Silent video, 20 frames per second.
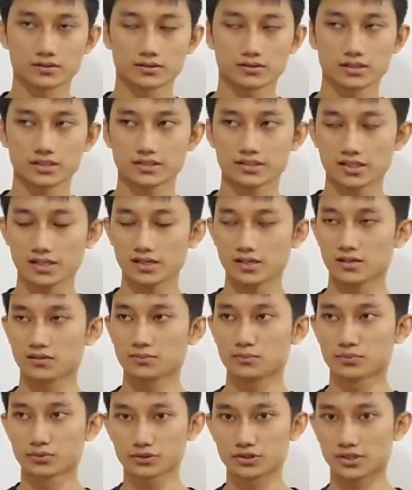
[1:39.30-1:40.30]
Let's say
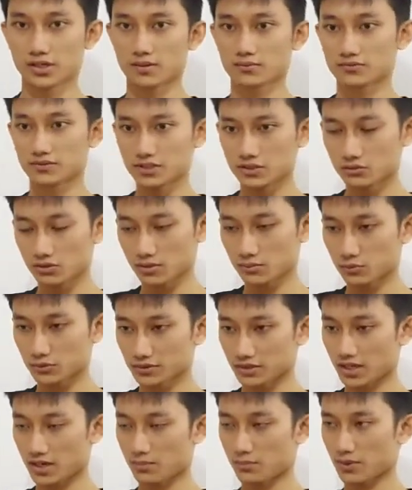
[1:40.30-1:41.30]
a push-up. We're doing
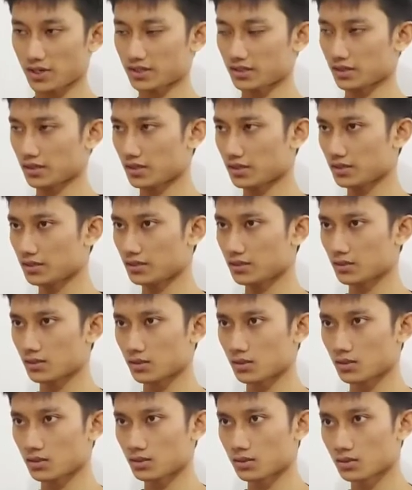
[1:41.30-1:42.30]
push-up, but in
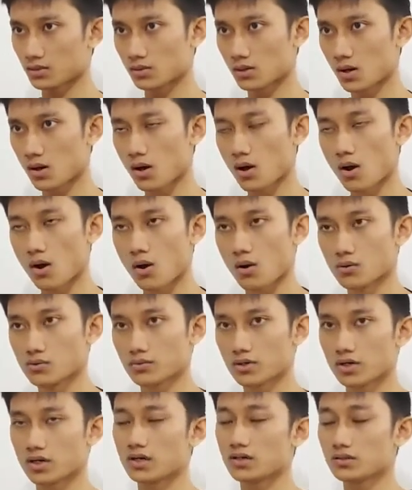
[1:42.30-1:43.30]
a
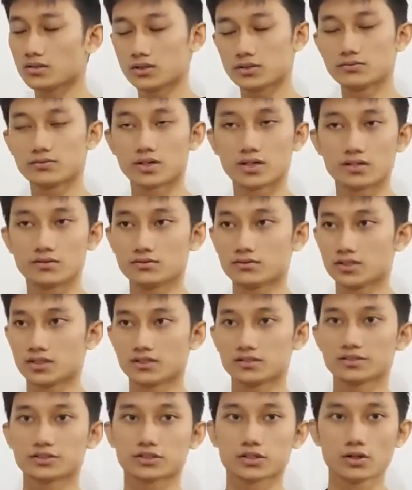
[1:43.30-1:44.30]

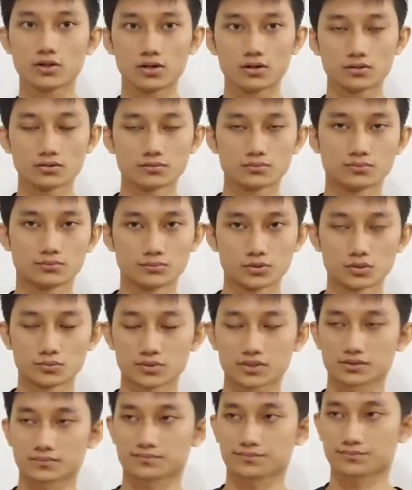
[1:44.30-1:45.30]
very slow
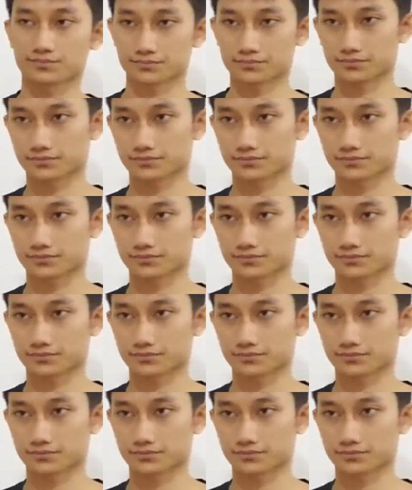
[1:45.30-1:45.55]
movement.